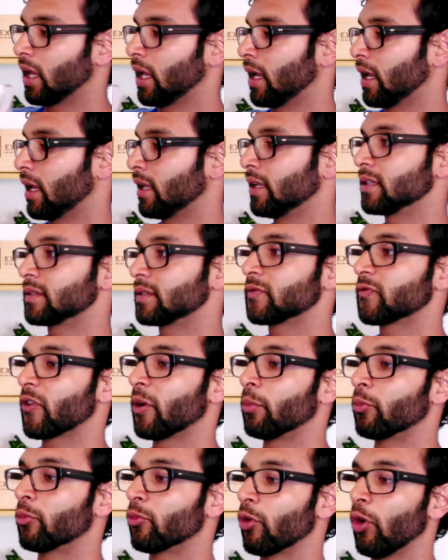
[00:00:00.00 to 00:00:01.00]
And it's
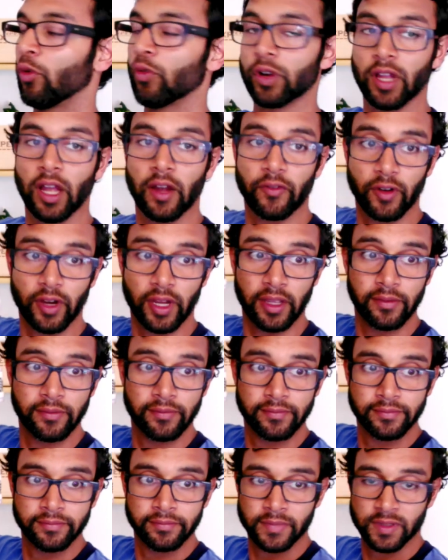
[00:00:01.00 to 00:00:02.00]
from Roll Recovery.
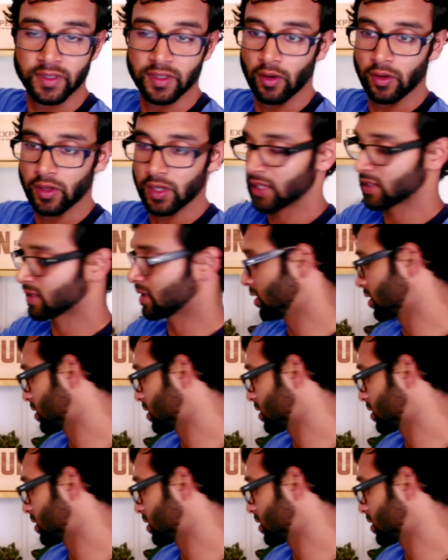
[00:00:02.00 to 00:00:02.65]
So you guys